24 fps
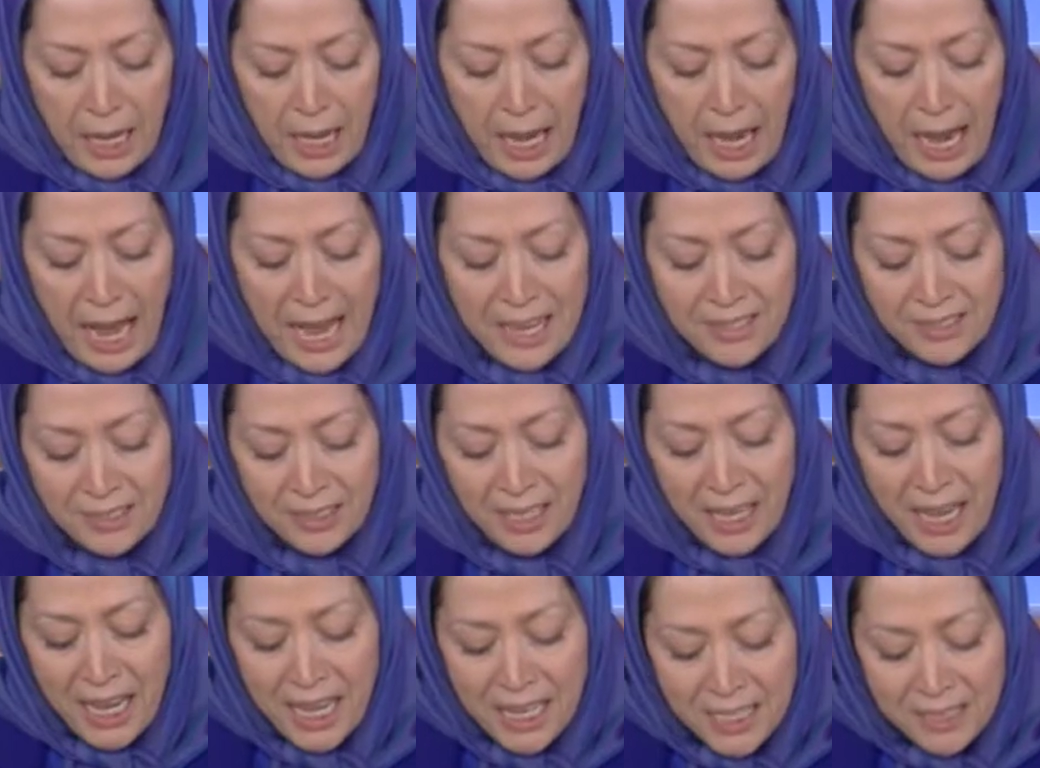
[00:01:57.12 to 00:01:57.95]
Has
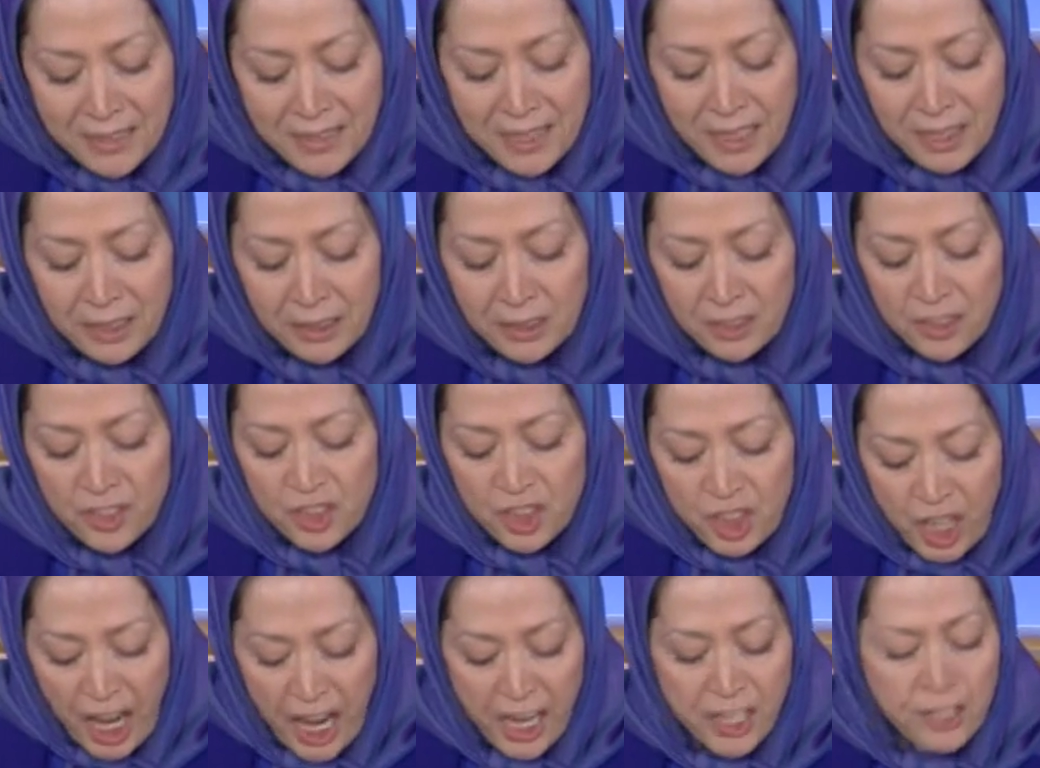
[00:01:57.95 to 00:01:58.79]
anything
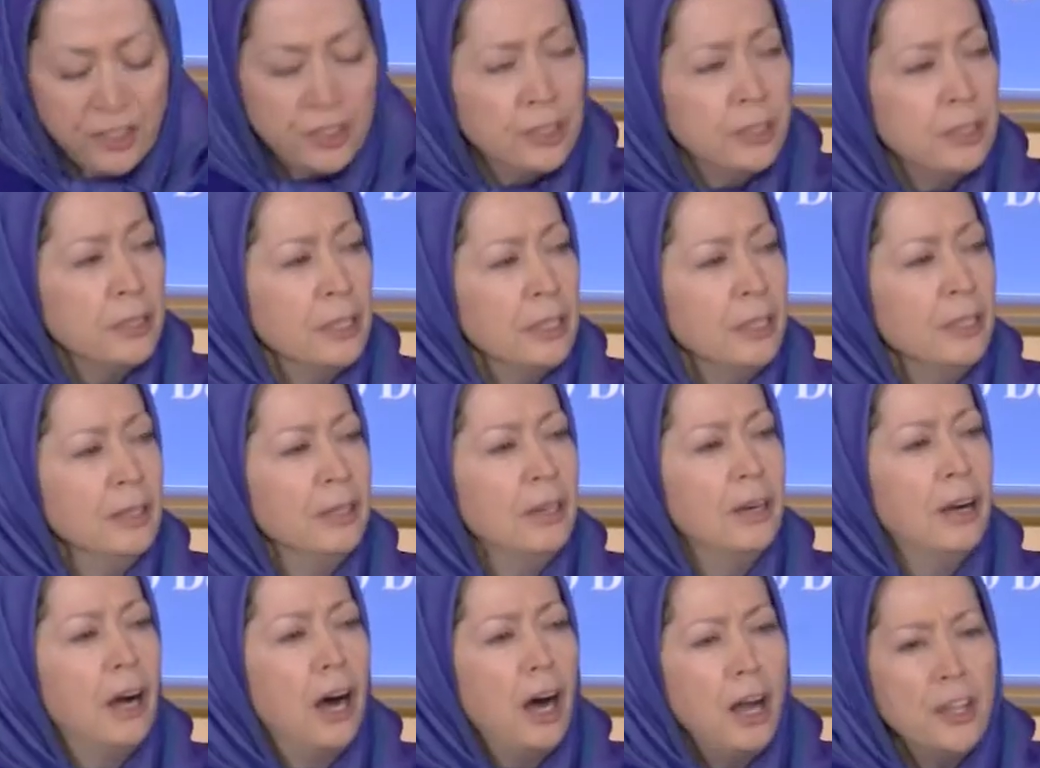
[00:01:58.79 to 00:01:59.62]
changed
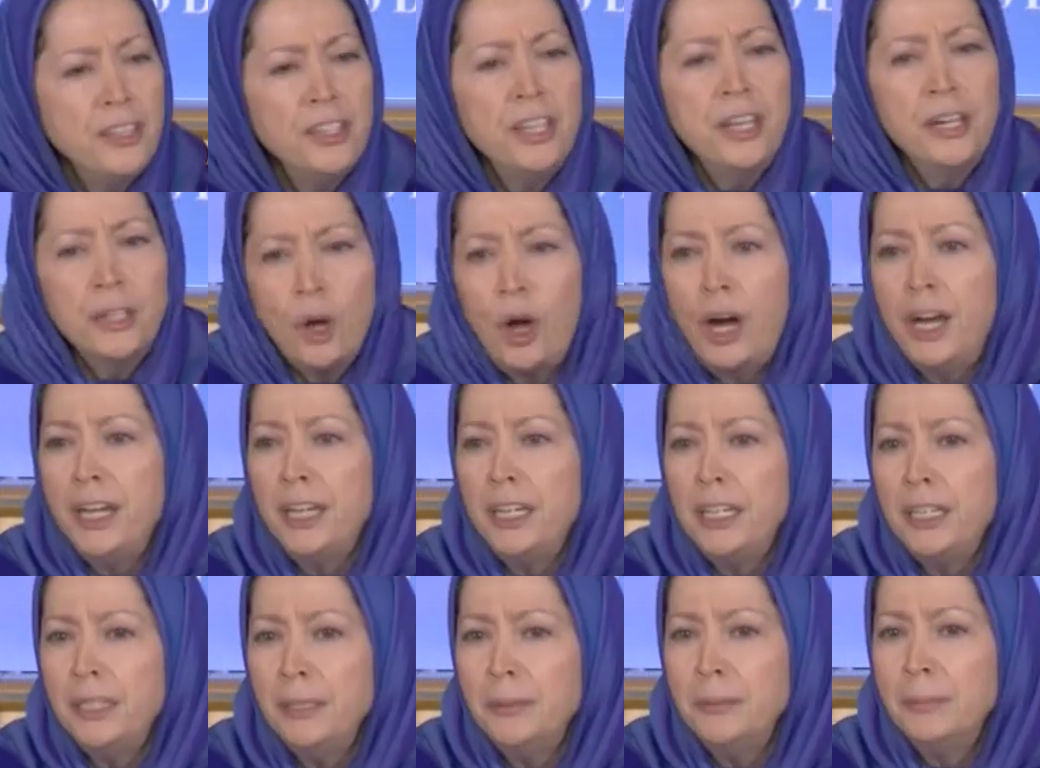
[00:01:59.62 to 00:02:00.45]
under
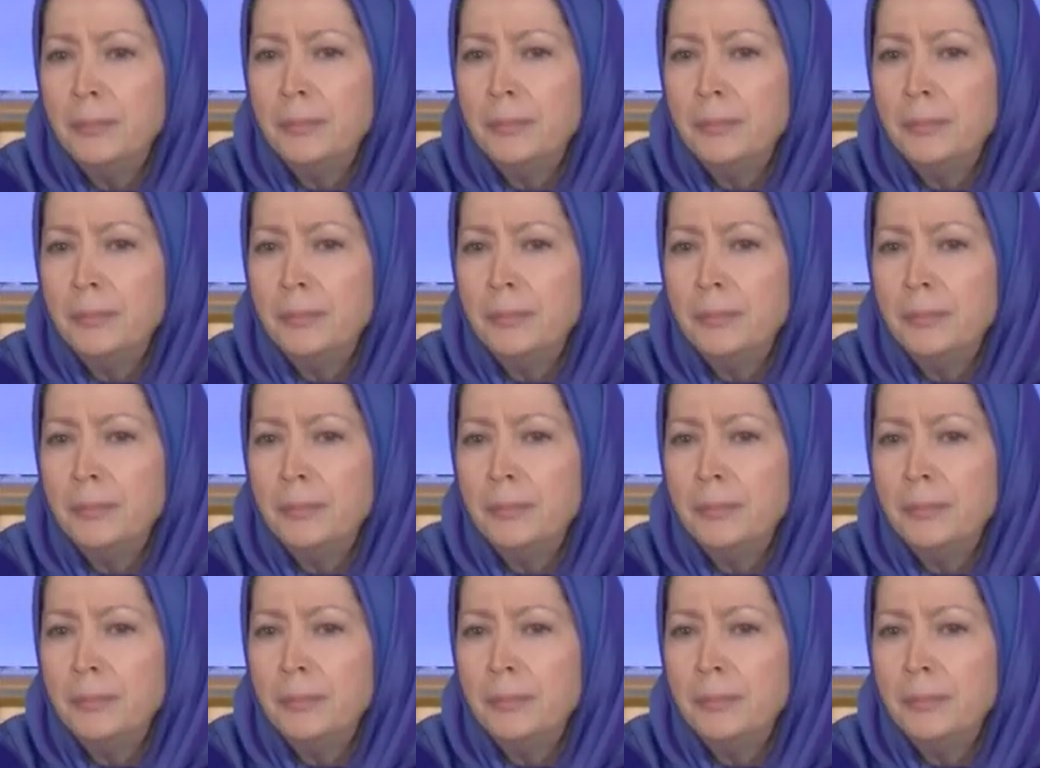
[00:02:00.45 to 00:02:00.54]
Rouhani?